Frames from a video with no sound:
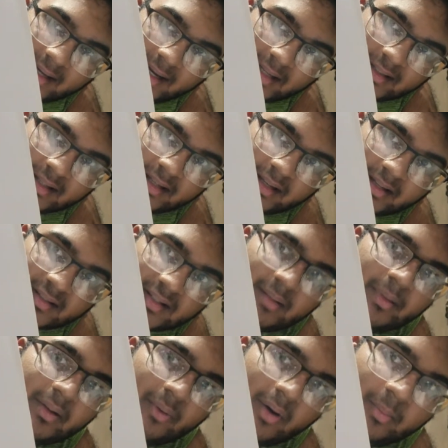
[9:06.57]
and then there's going to
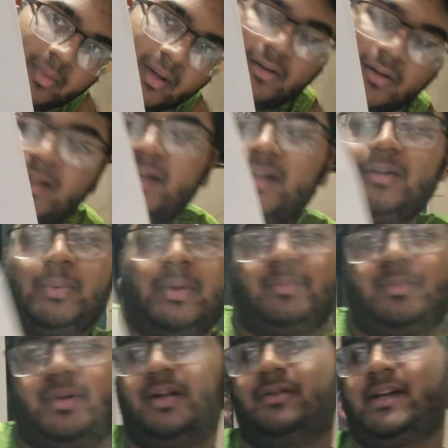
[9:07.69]
be one below that and one
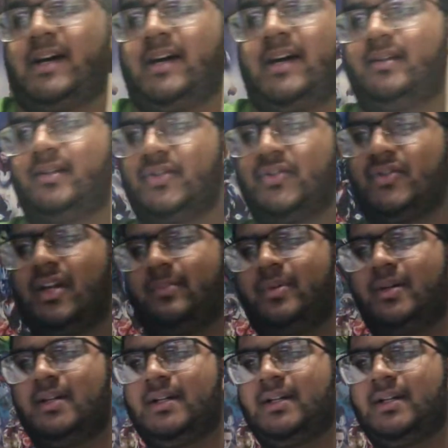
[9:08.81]
below that, and it'll stop